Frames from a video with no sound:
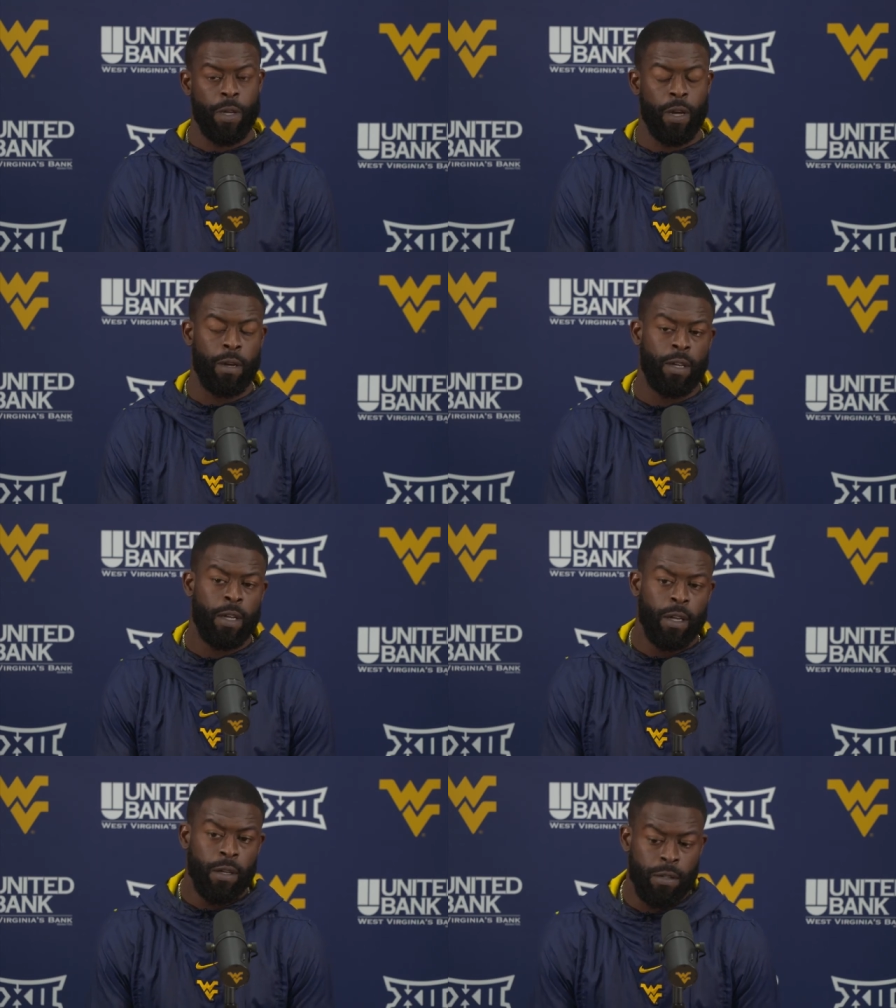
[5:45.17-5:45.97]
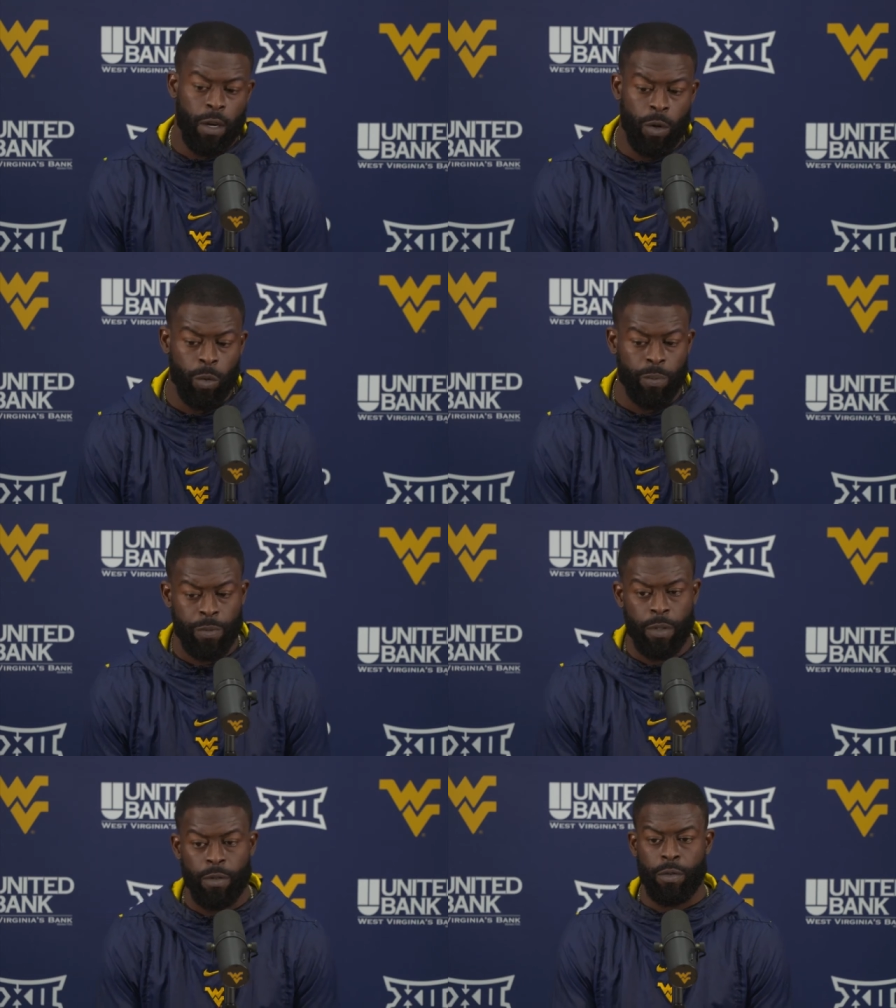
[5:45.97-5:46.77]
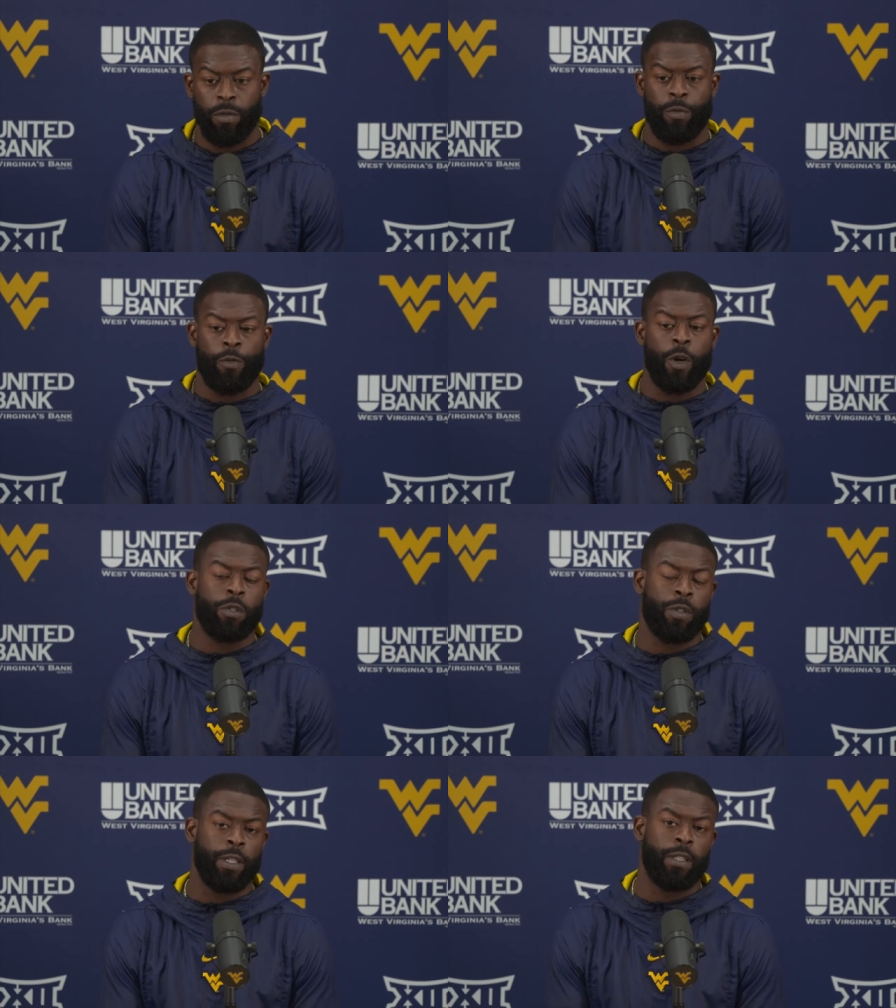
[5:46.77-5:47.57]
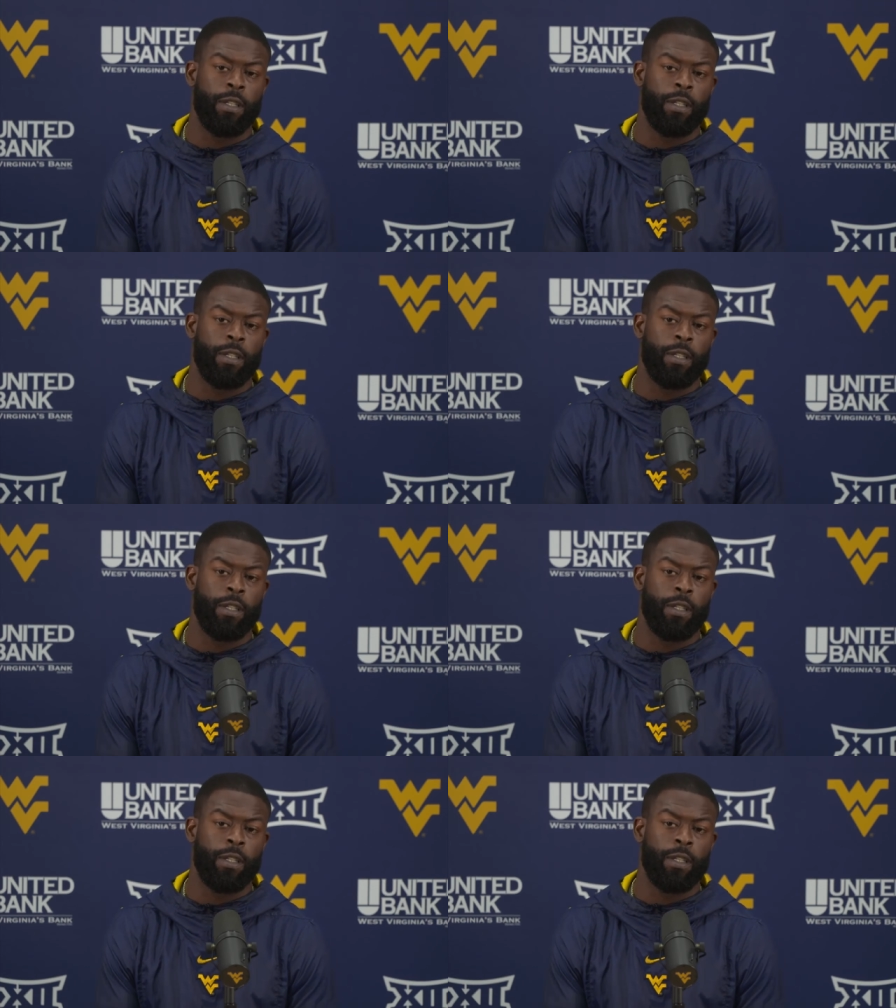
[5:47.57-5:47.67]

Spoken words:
Yeah. So firstly,